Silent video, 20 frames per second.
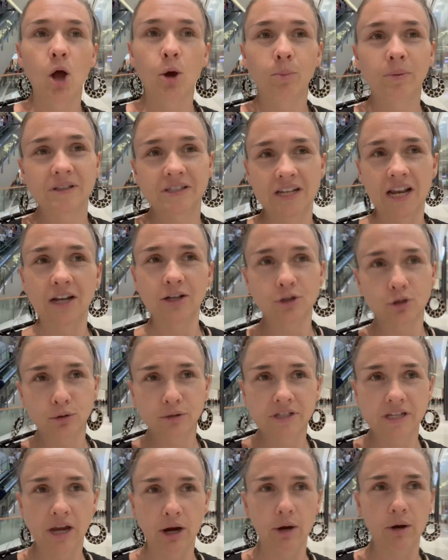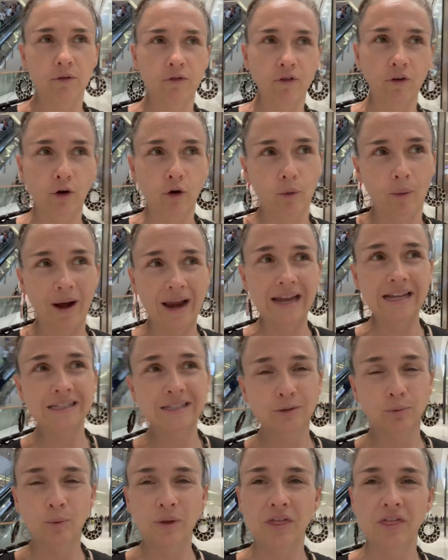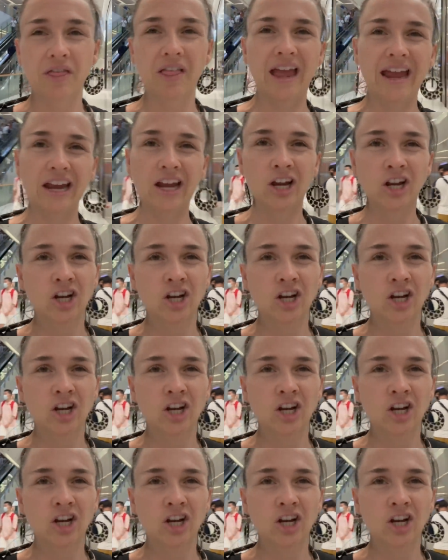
hope it's not too scary for Grace with like